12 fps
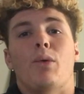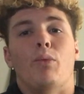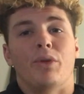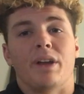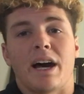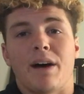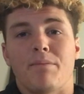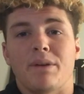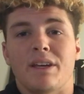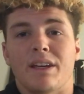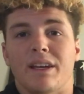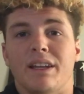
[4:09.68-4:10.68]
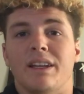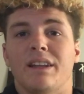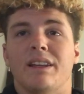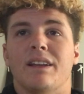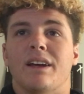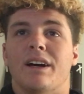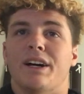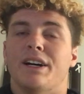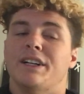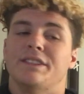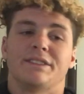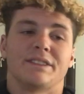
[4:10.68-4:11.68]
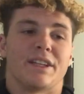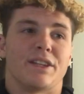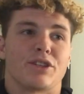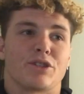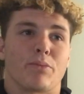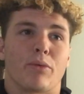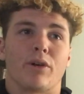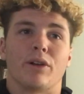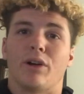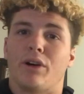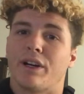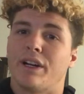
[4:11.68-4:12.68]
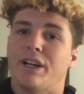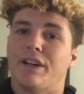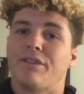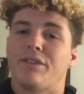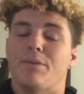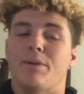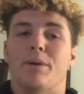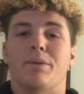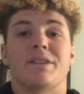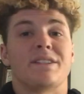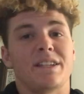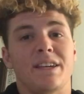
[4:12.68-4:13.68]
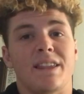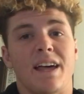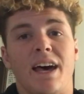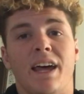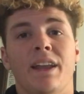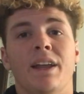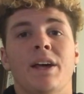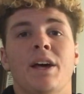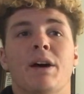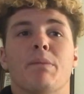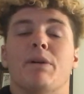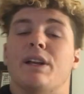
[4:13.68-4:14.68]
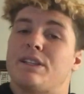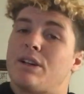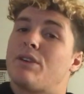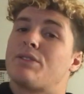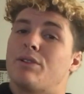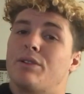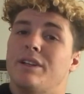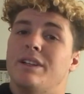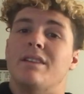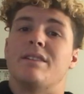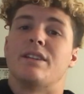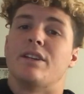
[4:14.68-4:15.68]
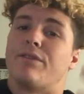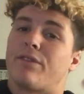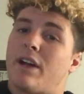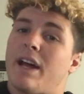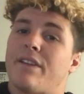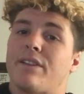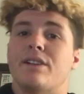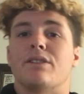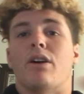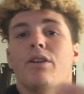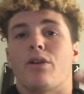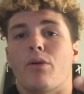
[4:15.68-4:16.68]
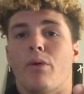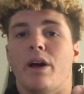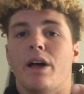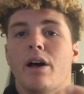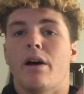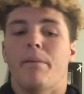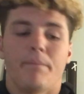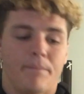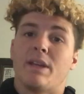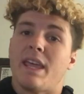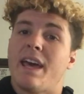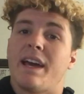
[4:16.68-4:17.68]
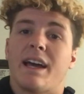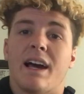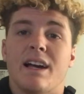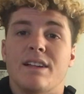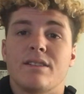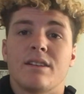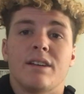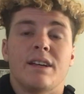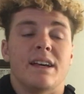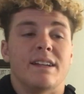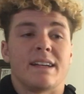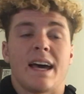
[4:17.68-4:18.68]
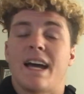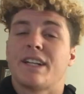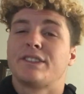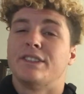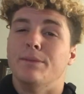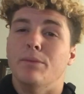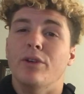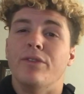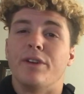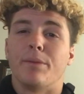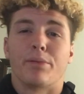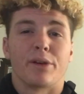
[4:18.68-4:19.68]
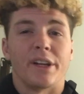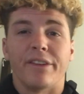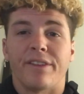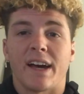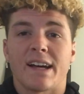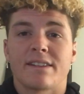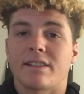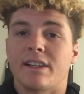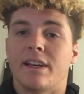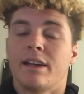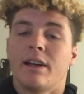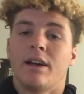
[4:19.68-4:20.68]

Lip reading: will not be in the sport long enough to be able to see that. But it's also good to see for athletes on their way up. But yeah, guys, it's actually moving pretty fastly.